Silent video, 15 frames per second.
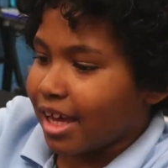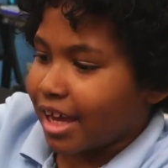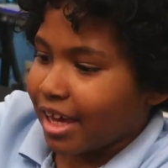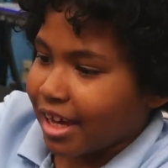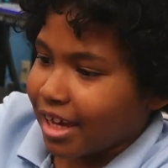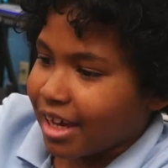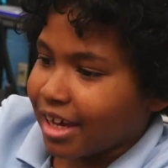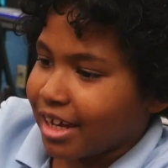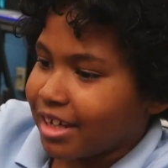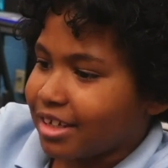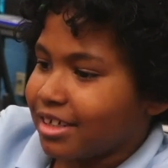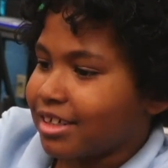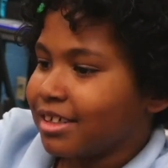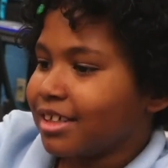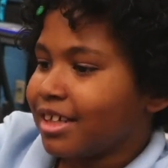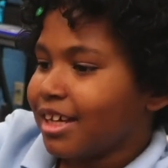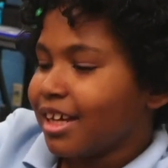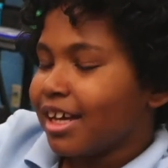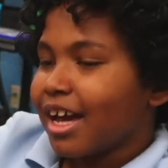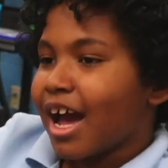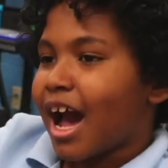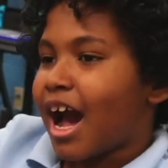And
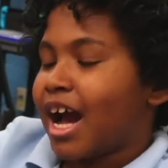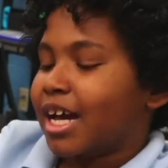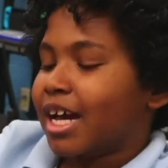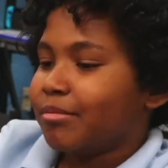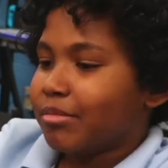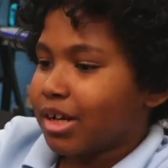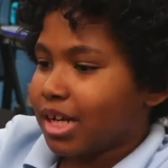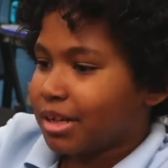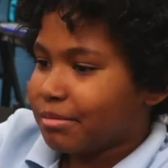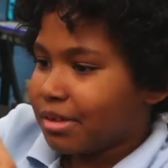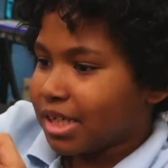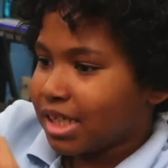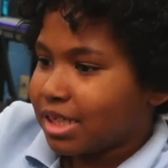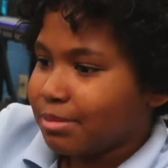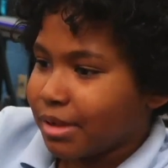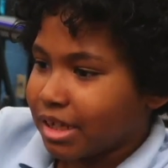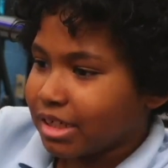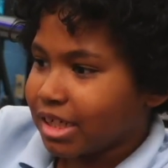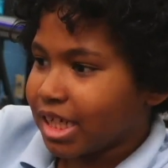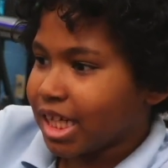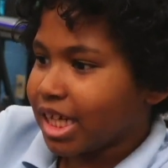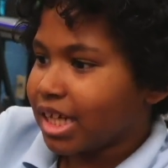I am going to be
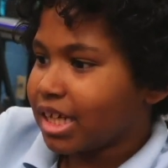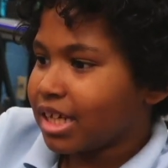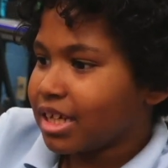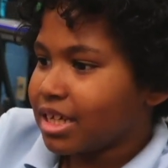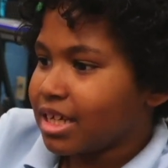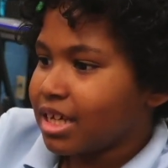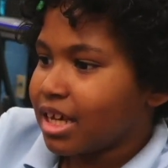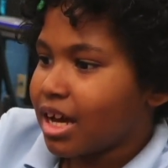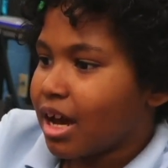spending